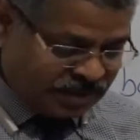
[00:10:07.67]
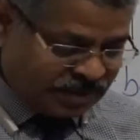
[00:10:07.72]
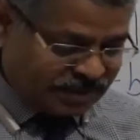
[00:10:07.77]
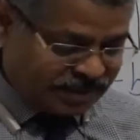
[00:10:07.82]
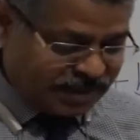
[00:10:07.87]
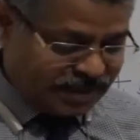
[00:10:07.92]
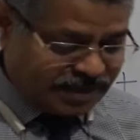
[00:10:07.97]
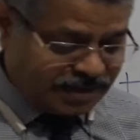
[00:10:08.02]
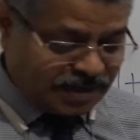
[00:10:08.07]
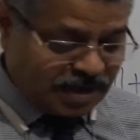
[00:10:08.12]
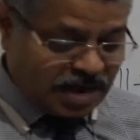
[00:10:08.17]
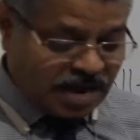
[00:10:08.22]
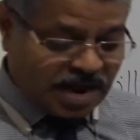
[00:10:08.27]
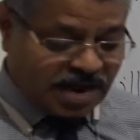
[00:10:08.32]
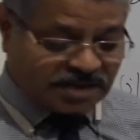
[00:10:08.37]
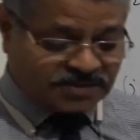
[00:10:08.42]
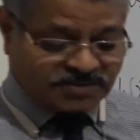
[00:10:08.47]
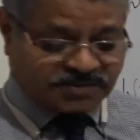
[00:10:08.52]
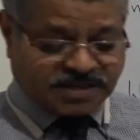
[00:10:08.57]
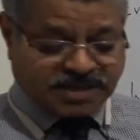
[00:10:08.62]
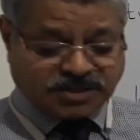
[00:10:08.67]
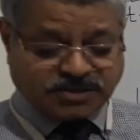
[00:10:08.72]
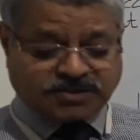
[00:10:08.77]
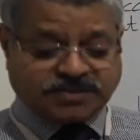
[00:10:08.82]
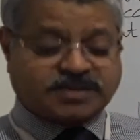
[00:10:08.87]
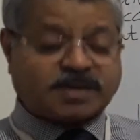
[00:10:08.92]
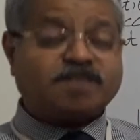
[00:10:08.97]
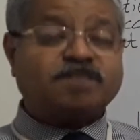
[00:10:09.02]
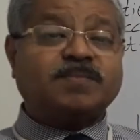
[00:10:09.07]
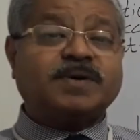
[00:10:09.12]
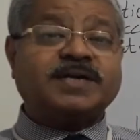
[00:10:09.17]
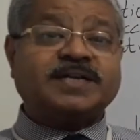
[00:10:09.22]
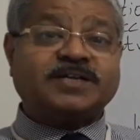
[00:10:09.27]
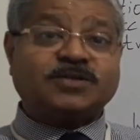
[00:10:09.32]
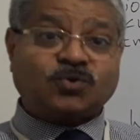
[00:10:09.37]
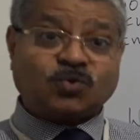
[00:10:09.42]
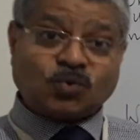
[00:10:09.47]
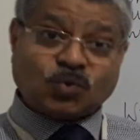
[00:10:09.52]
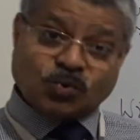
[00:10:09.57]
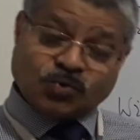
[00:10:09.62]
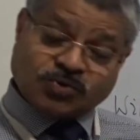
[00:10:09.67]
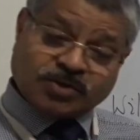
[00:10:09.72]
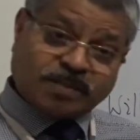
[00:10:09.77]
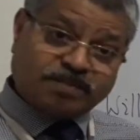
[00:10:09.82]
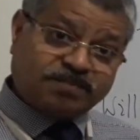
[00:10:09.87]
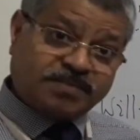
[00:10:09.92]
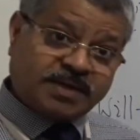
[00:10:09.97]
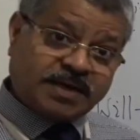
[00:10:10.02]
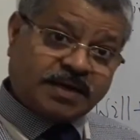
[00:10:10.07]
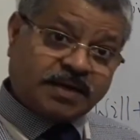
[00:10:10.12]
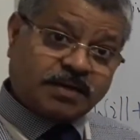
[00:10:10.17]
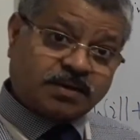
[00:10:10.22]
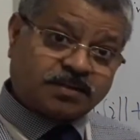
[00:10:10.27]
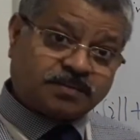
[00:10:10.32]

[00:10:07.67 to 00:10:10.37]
Then asking somebody to do something.